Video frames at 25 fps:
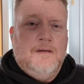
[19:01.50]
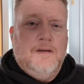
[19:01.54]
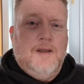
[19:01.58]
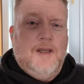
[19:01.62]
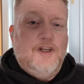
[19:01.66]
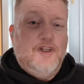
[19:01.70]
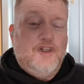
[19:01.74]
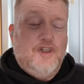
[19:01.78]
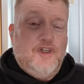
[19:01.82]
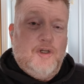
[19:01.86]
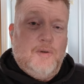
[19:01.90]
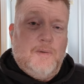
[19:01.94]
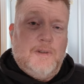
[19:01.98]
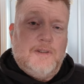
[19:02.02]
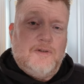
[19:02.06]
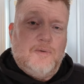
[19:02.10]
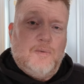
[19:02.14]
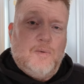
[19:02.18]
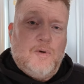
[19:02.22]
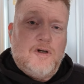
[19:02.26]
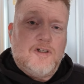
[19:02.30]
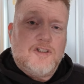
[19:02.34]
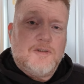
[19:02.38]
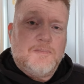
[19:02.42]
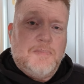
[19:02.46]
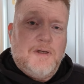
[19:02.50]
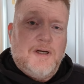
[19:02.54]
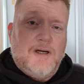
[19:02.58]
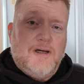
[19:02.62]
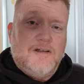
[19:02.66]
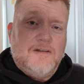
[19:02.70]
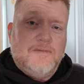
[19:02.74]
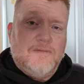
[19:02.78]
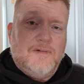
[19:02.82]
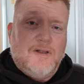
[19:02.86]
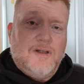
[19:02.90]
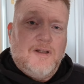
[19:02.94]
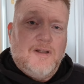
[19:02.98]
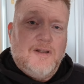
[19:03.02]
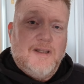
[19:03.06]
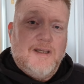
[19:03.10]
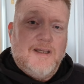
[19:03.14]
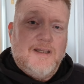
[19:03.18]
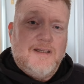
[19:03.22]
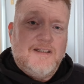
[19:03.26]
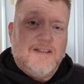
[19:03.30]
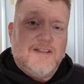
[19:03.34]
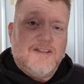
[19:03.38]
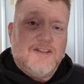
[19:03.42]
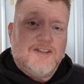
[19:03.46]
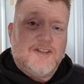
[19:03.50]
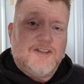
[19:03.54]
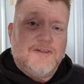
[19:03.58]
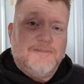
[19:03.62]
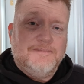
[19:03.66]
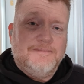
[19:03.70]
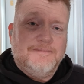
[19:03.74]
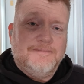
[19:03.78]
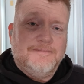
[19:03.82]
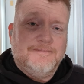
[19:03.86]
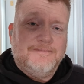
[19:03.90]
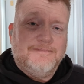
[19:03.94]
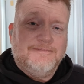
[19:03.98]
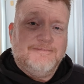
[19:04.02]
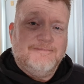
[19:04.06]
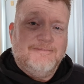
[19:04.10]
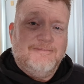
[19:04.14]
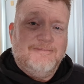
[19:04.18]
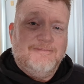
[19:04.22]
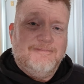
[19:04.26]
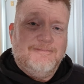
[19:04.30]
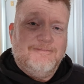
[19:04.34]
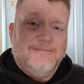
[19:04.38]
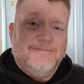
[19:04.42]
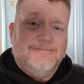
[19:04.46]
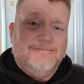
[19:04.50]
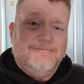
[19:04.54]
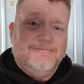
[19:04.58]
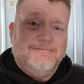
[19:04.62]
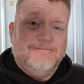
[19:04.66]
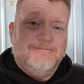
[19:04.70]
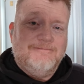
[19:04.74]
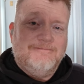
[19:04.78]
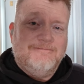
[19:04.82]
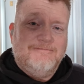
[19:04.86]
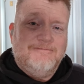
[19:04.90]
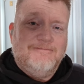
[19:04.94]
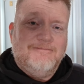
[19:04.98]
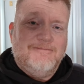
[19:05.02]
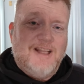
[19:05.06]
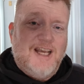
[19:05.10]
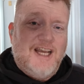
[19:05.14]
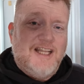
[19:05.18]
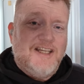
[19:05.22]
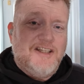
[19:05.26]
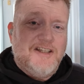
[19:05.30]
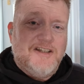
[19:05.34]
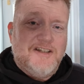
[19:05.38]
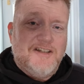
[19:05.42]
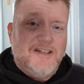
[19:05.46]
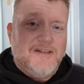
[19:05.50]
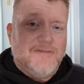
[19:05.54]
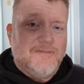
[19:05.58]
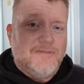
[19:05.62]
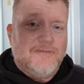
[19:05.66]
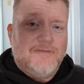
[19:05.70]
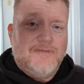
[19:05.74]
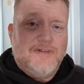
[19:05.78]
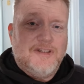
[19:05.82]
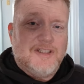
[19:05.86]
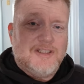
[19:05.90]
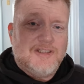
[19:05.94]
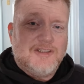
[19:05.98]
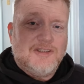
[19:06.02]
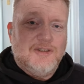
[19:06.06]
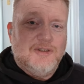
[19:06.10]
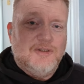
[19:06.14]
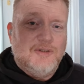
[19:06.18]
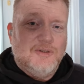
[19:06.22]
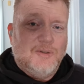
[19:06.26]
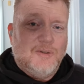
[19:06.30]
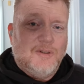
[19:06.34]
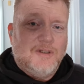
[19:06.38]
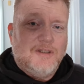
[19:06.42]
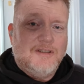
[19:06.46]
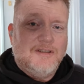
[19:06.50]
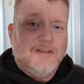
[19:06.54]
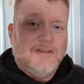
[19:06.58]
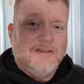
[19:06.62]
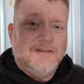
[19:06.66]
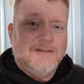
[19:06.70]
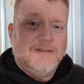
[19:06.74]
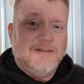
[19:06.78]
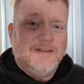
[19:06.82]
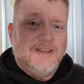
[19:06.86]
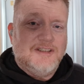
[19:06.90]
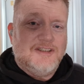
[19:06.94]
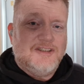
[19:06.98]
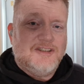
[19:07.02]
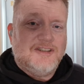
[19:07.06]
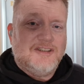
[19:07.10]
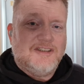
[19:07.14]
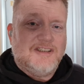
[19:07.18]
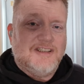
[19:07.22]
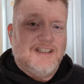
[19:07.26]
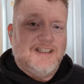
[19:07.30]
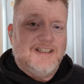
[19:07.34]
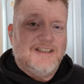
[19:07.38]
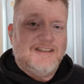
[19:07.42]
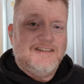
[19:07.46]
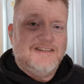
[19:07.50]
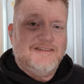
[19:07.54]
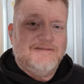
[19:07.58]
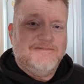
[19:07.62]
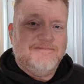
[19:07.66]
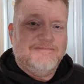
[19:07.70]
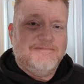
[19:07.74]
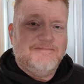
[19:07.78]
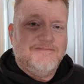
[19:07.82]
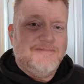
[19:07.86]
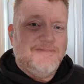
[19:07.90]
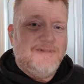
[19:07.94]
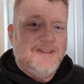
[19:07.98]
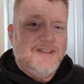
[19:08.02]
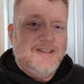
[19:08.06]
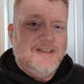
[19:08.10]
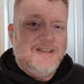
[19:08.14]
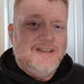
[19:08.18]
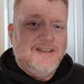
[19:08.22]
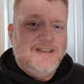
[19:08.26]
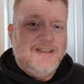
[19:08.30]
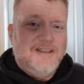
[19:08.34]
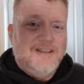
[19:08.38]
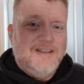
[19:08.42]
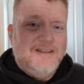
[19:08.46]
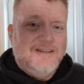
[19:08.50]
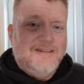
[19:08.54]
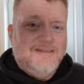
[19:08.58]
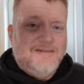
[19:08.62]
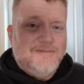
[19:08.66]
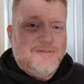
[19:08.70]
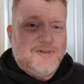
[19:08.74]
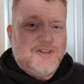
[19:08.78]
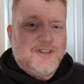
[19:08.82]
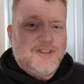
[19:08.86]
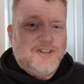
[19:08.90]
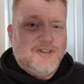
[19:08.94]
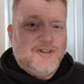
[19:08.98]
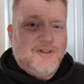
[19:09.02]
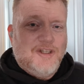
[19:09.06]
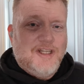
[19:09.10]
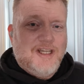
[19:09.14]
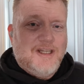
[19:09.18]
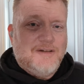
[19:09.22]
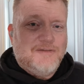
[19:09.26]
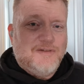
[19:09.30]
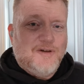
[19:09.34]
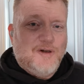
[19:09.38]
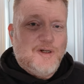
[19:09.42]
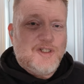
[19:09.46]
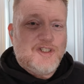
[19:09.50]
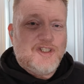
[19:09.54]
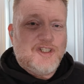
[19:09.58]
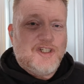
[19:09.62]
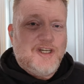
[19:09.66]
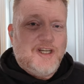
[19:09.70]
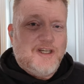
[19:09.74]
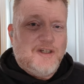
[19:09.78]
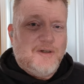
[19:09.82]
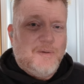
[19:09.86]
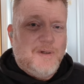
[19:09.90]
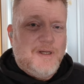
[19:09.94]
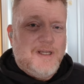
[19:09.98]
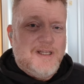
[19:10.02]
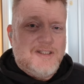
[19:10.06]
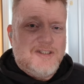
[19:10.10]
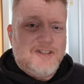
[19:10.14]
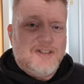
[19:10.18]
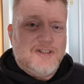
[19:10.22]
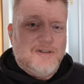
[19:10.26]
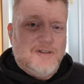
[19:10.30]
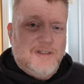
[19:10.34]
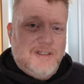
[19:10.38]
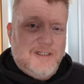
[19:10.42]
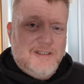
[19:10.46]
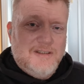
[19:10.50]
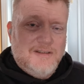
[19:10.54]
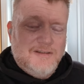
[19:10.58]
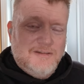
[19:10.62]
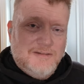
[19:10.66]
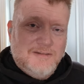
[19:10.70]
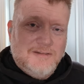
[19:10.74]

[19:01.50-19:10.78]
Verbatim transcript: And do you know what the worst part of all that is? I didn't even fix the door. It's... Uh, Still not functioning the way it should.